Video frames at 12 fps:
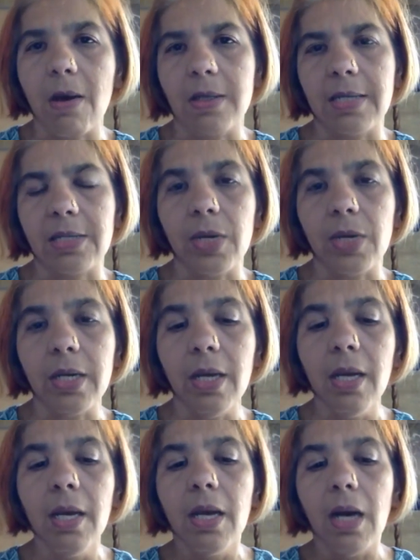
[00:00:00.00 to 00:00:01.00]
context, right?
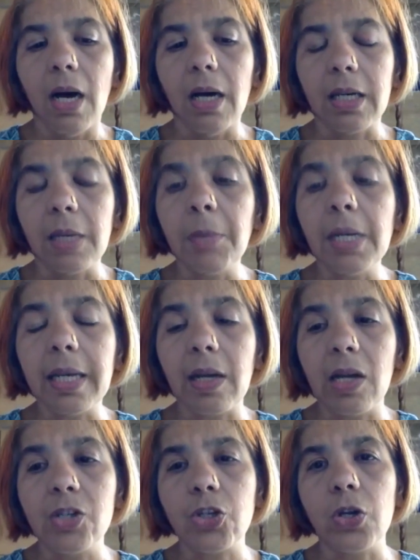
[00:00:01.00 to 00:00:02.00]
Uh, Kimberly
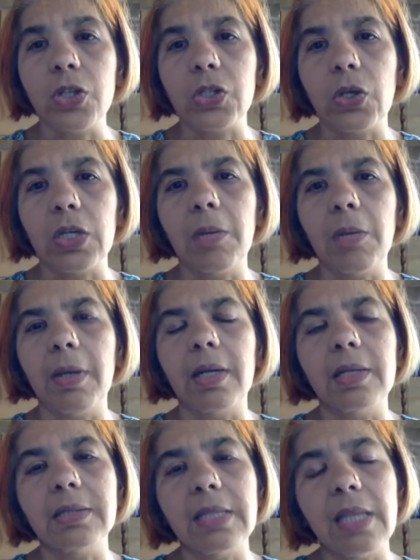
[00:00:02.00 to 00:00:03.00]
Crenshaw is talking about it
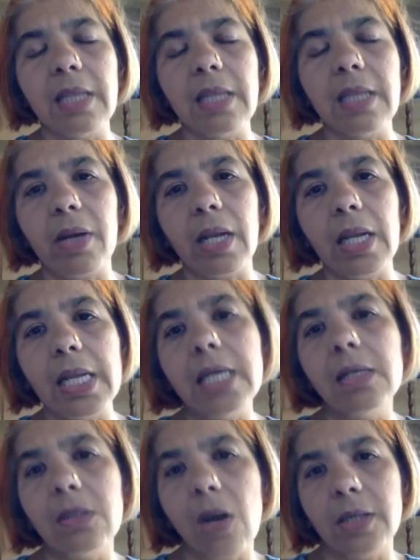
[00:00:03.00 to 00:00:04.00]
is in the American
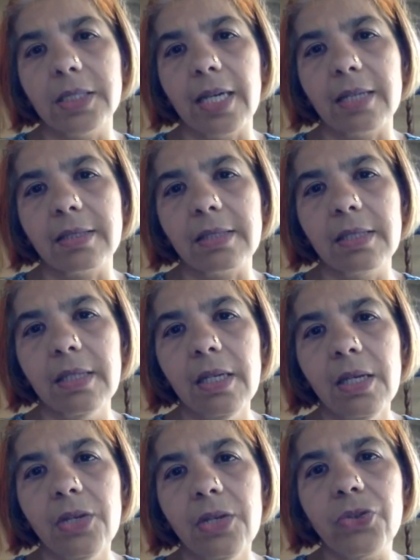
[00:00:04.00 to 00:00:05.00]
legal context.
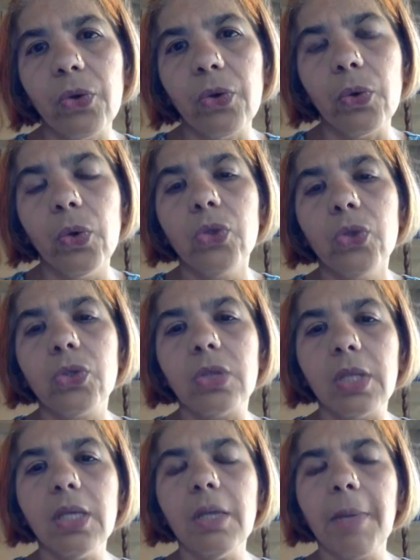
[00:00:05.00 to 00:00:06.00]
So to
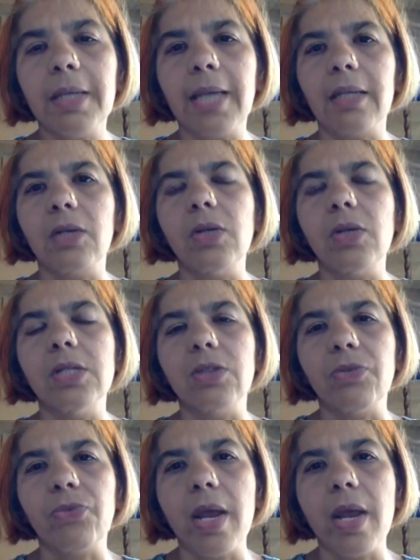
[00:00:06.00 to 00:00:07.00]
think about categories
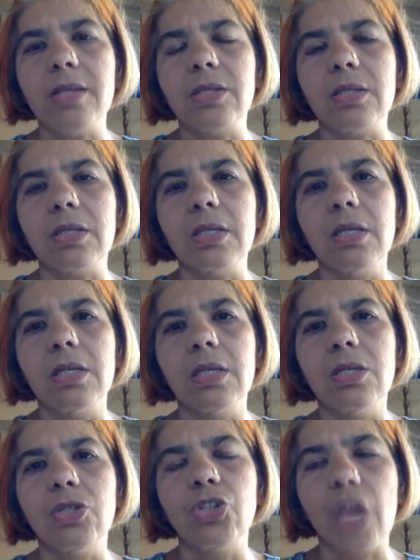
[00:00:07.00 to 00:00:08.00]
of race,
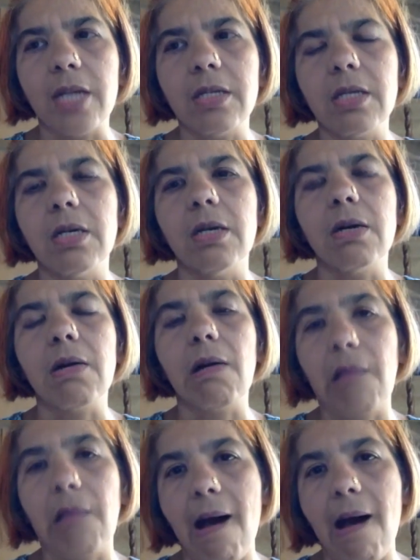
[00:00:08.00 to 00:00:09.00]
gender,
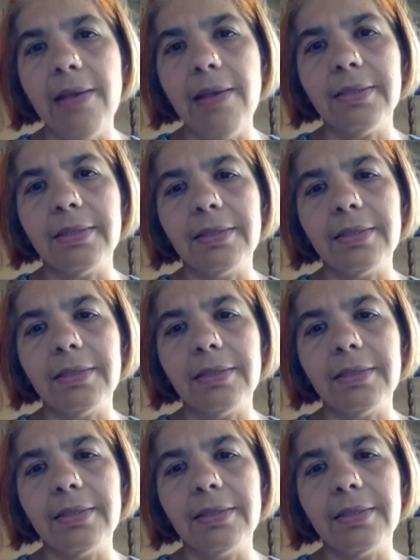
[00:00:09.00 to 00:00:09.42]
class